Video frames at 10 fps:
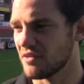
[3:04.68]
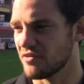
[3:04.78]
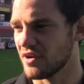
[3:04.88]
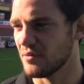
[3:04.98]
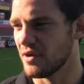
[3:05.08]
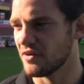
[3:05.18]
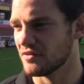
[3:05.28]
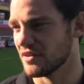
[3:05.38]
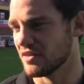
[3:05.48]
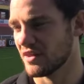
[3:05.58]
played very well,
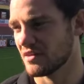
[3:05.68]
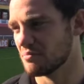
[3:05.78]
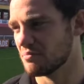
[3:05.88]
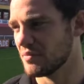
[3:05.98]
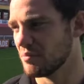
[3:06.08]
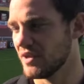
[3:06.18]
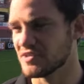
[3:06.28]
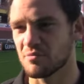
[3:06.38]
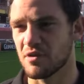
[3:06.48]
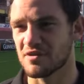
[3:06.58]
and I think the
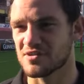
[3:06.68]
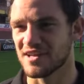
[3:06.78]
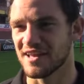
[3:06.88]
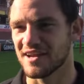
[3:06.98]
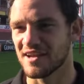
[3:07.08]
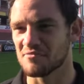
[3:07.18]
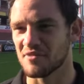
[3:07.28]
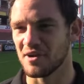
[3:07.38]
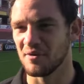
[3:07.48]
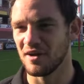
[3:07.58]
Pisi brothers are linking up
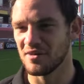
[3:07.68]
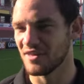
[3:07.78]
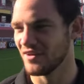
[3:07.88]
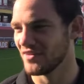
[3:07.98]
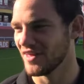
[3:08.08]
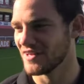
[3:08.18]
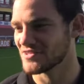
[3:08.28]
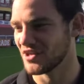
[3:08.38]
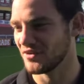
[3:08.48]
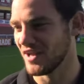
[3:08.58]
very well on the on the edge.
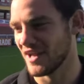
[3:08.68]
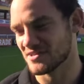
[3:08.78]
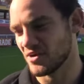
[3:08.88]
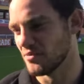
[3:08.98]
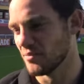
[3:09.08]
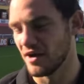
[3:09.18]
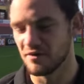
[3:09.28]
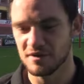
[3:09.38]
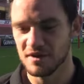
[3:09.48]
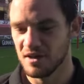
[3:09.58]
So yeah, it's going well.
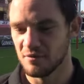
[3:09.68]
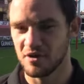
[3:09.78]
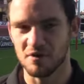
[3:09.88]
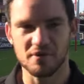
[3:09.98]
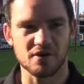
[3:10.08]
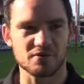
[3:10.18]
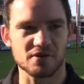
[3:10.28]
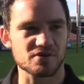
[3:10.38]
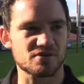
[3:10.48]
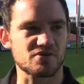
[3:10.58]
We've got we got we
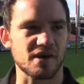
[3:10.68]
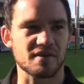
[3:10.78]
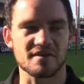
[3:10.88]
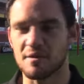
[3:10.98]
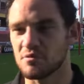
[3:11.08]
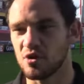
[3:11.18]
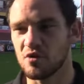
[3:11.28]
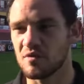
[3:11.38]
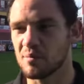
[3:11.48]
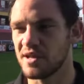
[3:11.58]
got strength and depth all
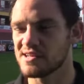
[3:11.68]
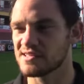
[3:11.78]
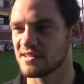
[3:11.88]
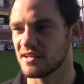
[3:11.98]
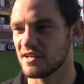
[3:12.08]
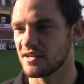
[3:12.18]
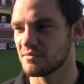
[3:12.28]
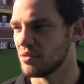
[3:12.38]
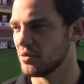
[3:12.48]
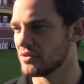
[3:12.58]
over the place, and, and,
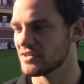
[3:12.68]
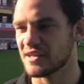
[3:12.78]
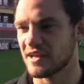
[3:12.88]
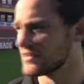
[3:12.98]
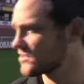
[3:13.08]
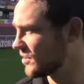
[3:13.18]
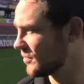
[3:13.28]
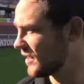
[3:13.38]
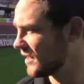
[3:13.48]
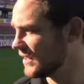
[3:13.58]
and potent attackers.
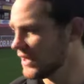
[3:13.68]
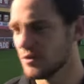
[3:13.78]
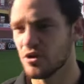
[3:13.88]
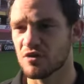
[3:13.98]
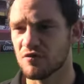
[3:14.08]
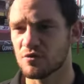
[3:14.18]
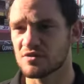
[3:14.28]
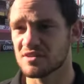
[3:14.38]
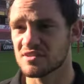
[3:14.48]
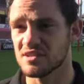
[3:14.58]
So uh, we're looking forward
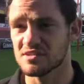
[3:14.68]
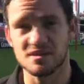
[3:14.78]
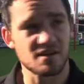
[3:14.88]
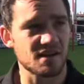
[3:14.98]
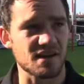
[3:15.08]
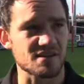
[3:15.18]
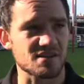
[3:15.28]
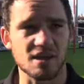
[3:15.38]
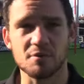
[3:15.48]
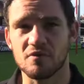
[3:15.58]
to the season, and as you
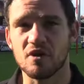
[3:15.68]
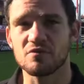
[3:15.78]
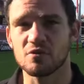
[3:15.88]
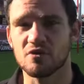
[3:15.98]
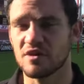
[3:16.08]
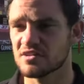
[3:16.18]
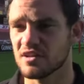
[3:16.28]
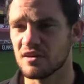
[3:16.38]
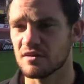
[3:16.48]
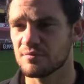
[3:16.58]
say, we've got off to a great
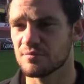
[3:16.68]
start.